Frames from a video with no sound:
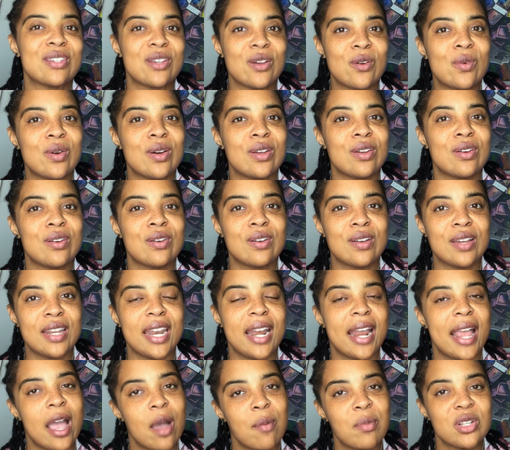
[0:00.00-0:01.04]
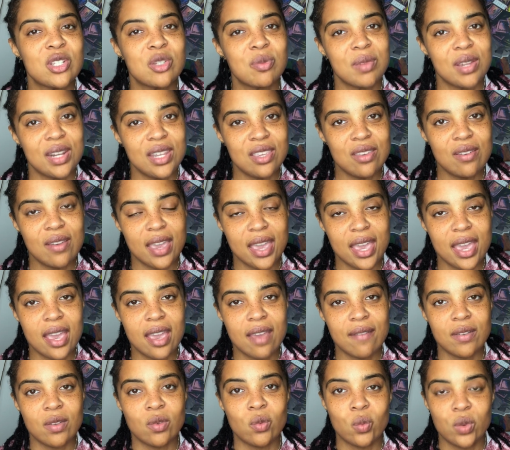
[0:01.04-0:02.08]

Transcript: going on and how much money you have and